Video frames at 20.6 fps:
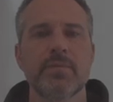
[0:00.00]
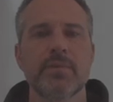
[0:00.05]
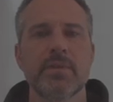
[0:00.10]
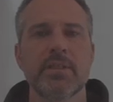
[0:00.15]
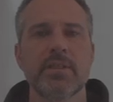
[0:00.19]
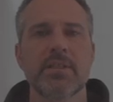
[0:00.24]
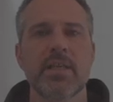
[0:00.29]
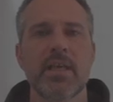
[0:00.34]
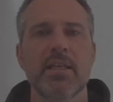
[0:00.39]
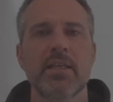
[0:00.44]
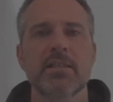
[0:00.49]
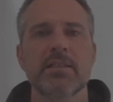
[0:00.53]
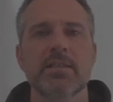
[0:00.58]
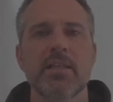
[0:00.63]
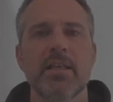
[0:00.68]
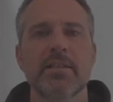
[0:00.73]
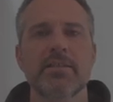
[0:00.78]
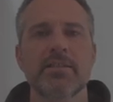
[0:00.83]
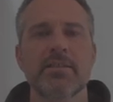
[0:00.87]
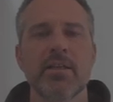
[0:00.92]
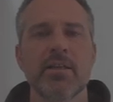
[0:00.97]
Settings
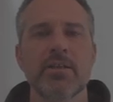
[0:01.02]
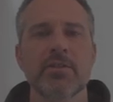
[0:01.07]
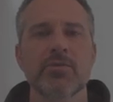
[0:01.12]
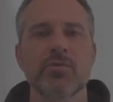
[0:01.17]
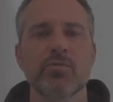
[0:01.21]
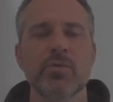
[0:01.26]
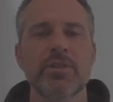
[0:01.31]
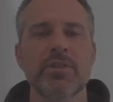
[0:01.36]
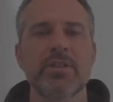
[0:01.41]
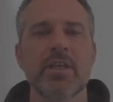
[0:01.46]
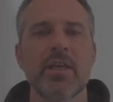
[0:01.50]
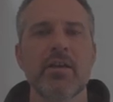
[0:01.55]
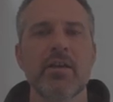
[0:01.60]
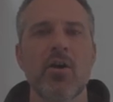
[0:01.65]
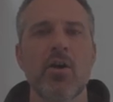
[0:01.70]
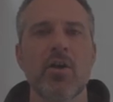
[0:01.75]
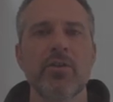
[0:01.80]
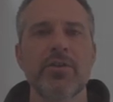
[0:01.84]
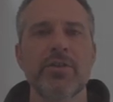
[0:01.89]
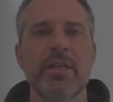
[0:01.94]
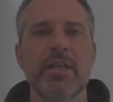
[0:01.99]
lets us reset
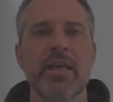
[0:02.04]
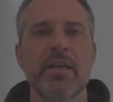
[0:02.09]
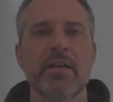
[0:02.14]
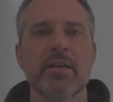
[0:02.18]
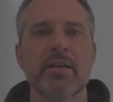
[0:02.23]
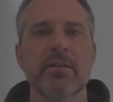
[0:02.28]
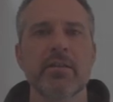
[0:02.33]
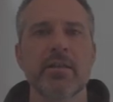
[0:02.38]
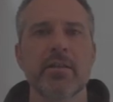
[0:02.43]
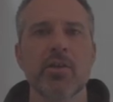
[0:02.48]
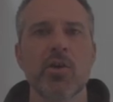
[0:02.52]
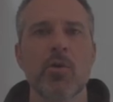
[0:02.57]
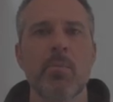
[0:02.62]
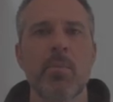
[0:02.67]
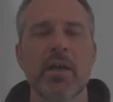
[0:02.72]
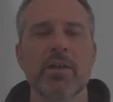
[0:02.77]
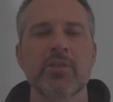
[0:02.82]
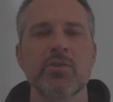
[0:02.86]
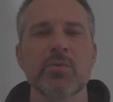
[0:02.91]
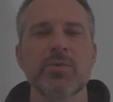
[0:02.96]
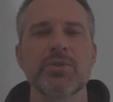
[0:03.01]
all the data and go
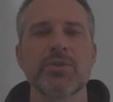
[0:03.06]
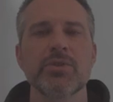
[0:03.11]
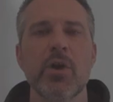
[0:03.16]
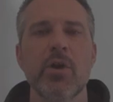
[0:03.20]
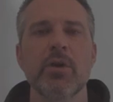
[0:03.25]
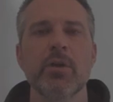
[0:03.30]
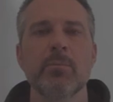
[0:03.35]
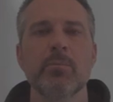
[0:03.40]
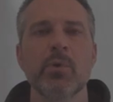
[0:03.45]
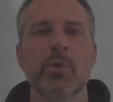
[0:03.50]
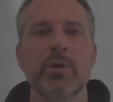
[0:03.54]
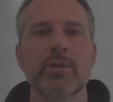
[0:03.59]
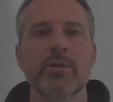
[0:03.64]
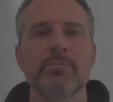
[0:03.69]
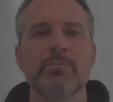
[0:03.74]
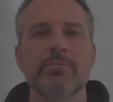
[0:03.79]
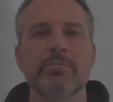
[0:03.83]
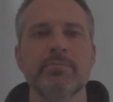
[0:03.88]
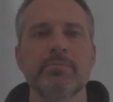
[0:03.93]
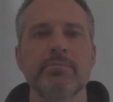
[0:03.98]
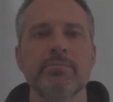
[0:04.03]
back to a starting point.
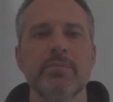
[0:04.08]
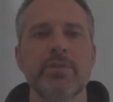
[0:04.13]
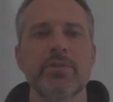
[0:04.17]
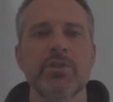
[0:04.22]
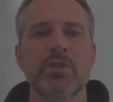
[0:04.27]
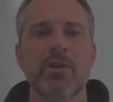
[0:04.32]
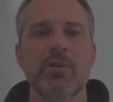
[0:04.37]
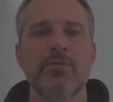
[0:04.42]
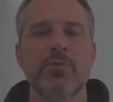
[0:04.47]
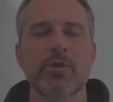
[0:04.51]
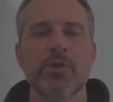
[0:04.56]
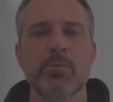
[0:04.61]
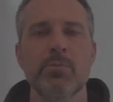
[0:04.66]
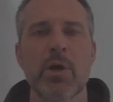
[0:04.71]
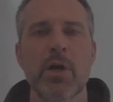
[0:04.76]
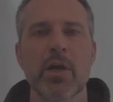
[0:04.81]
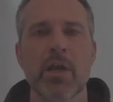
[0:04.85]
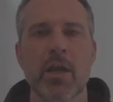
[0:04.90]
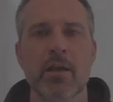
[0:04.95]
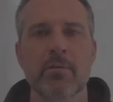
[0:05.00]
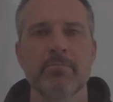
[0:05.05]
It's good for
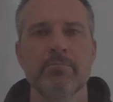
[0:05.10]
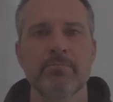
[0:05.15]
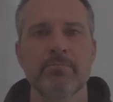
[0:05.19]
debugging.